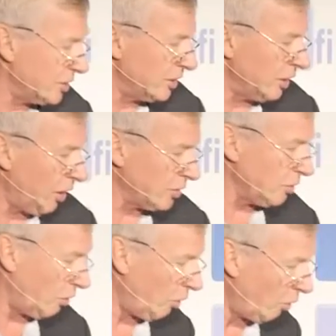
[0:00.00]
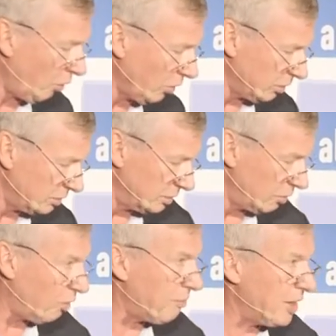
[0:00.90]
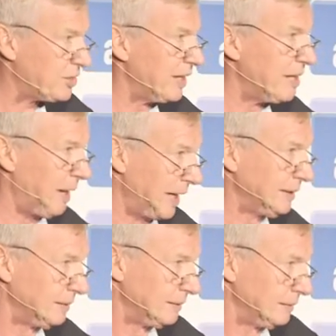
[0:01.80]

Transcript: who'd lost all or most of their money